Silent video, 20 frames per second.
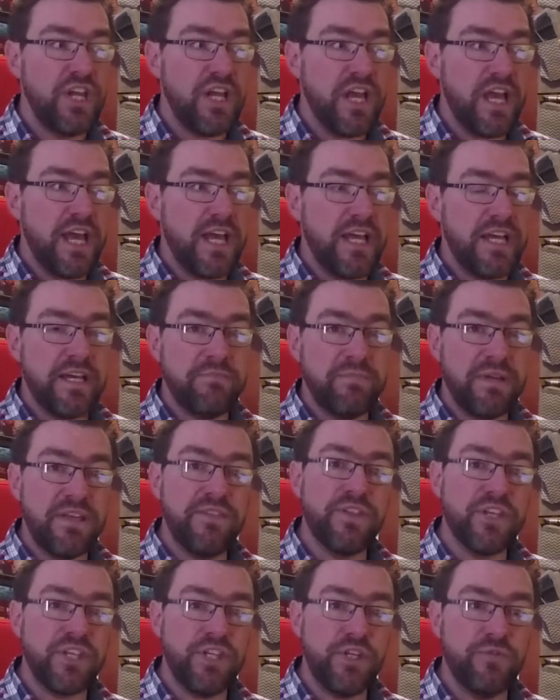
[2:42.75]

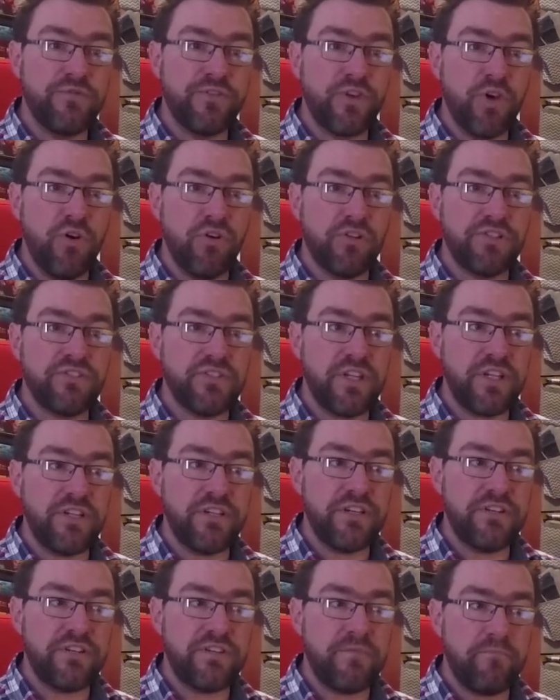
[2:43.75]
in that you've got
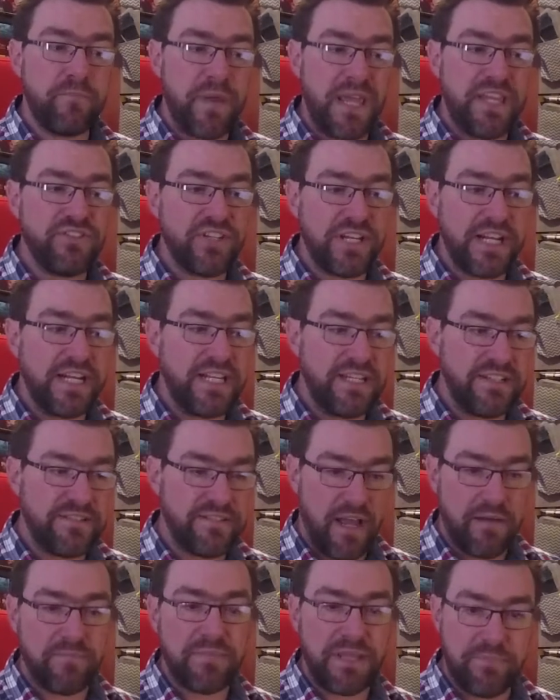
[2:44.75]
basically
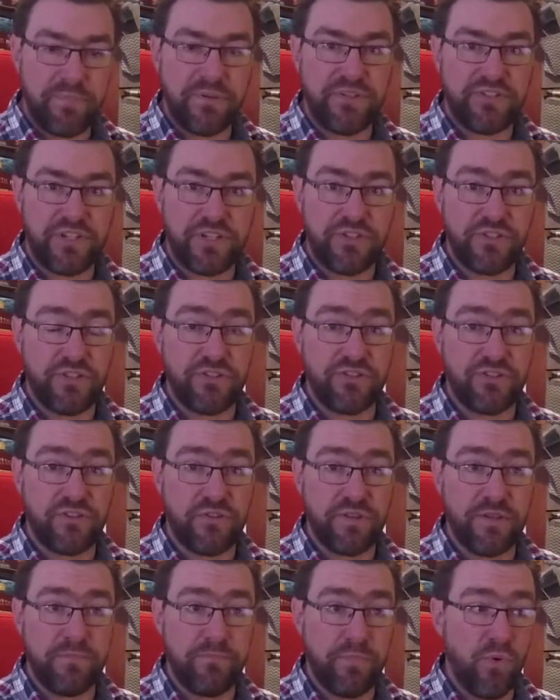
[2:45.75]
dummy positions
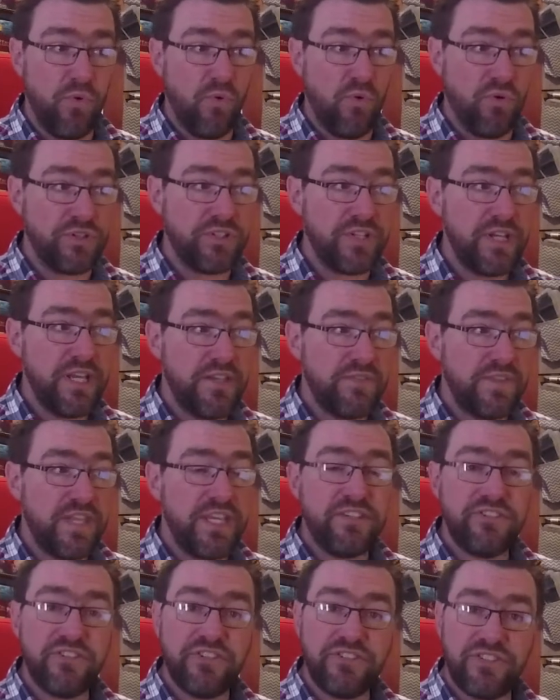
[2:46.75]
on the board.
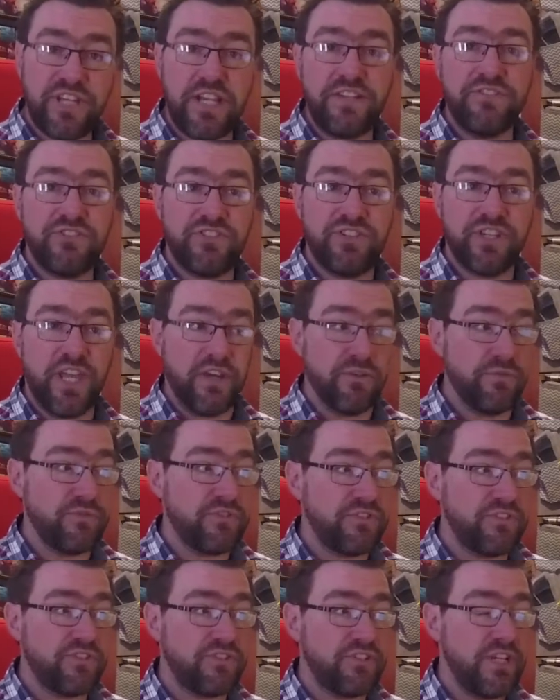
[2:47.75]
These are sensor
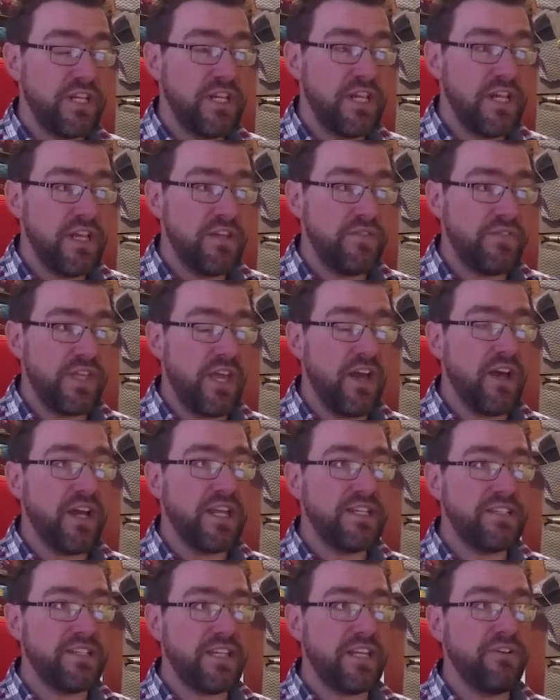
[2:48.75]
ghosts. The
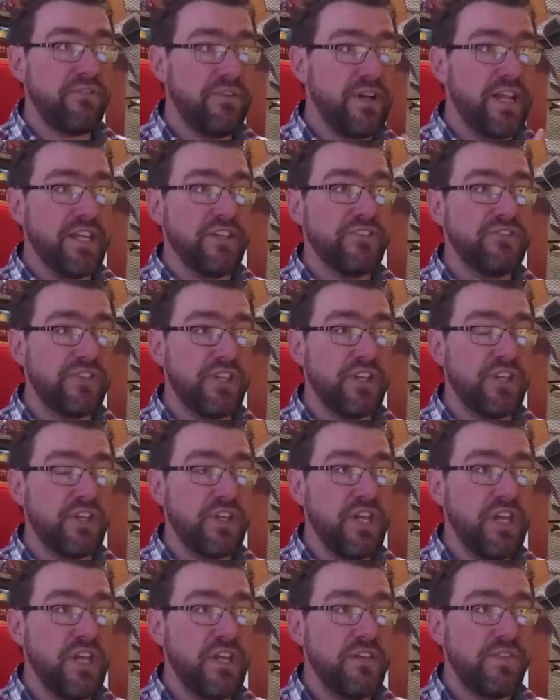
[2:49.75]
idea is that
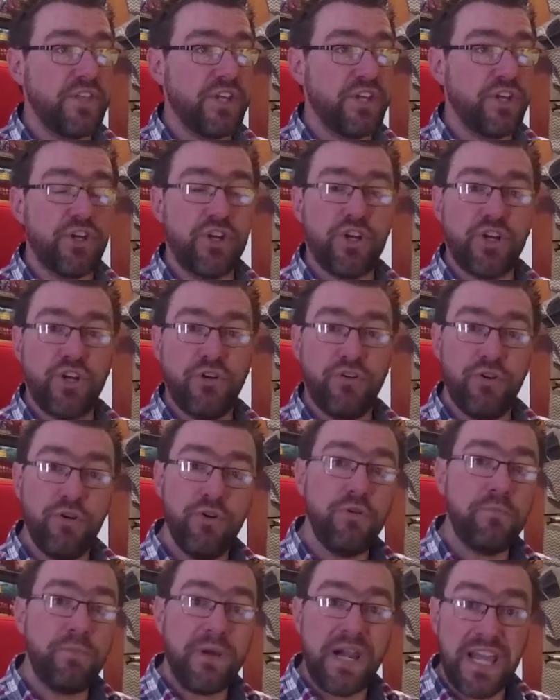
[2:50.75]
the
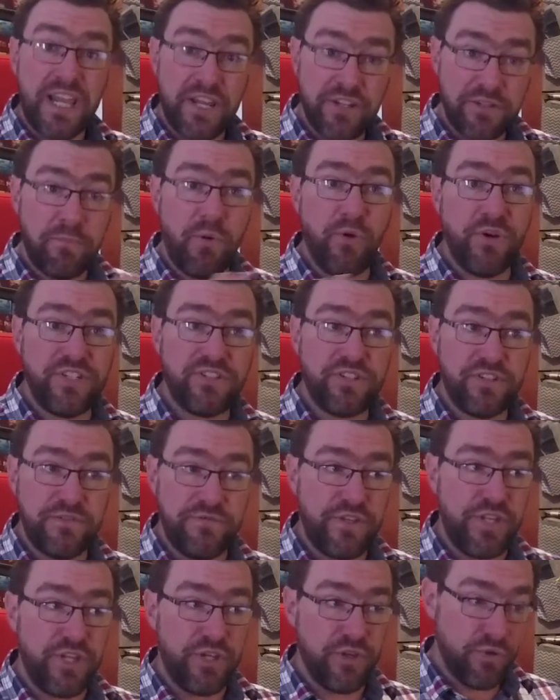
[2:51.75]
crew player's point of
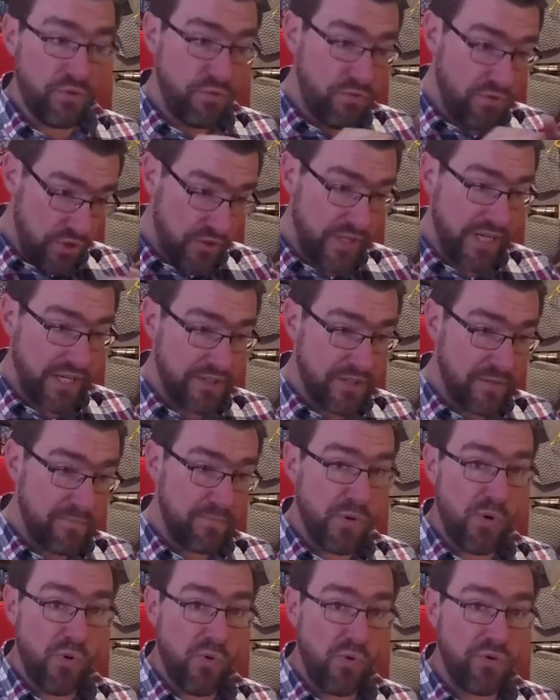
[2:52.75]
view, looking at the
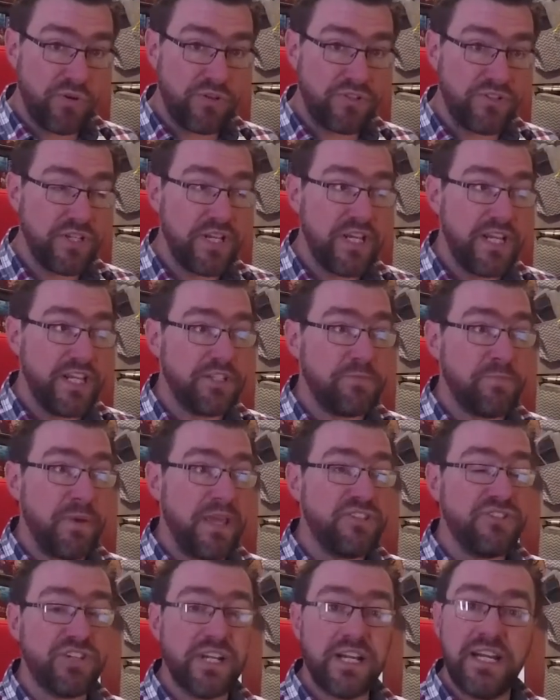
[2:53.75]
board, is
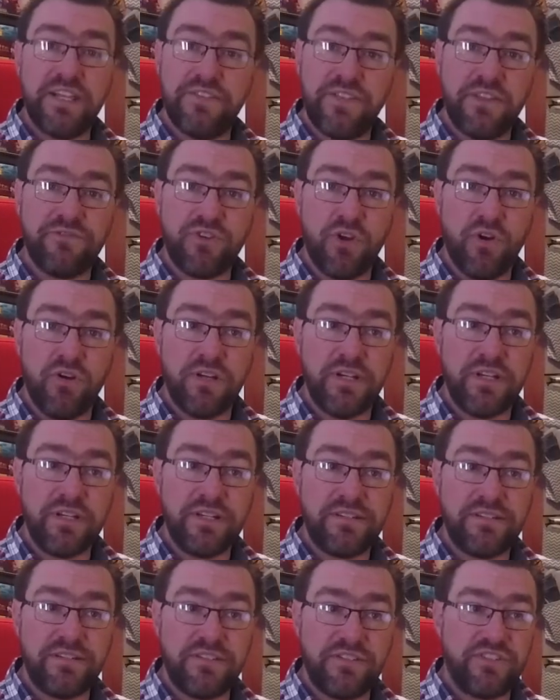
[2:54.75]
basically they've got
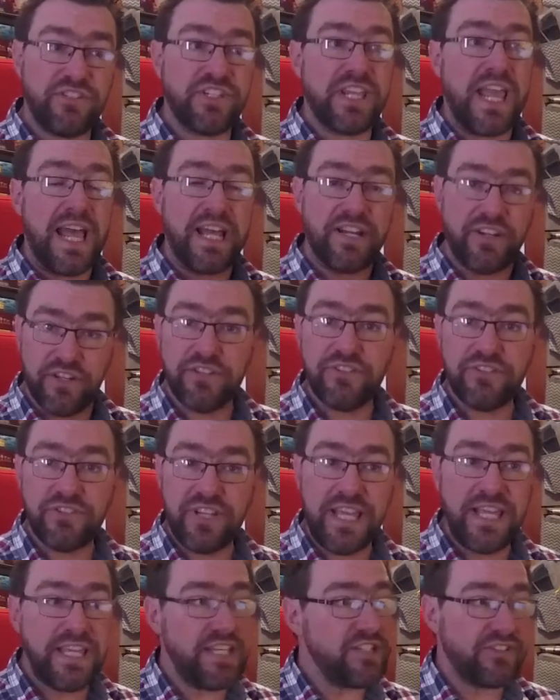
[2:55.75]
scanners,
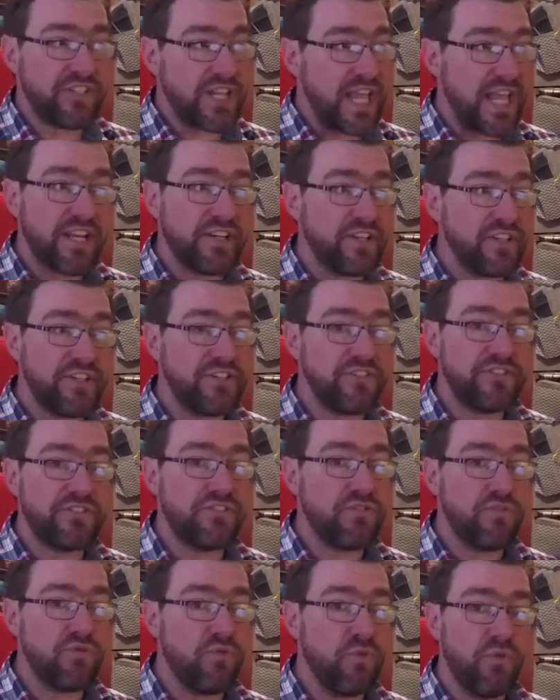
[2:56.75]
heat
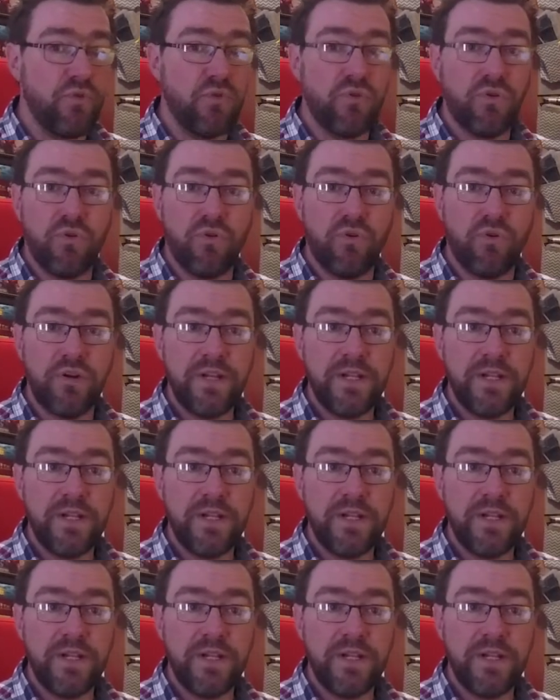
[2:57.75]
scanners, or